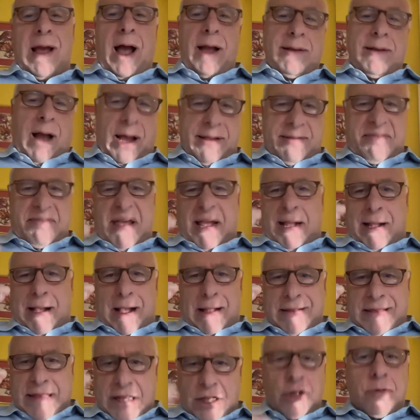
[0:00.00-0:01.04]
I think a
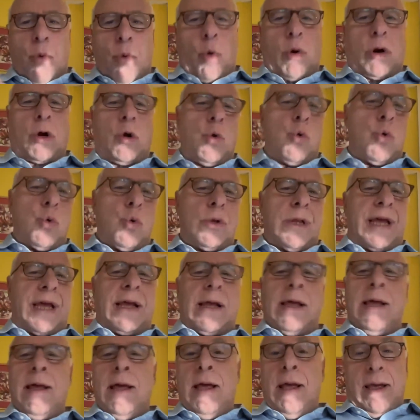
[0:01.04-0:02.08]
little more
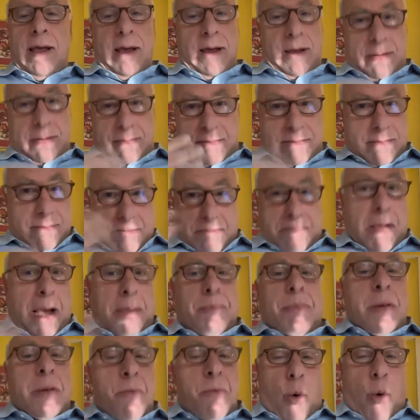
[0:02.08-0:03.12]
cooling
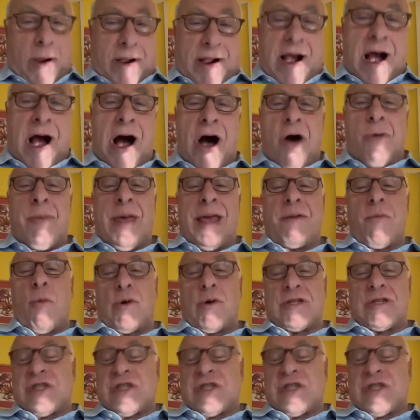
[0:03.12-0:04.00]
might be more calming, more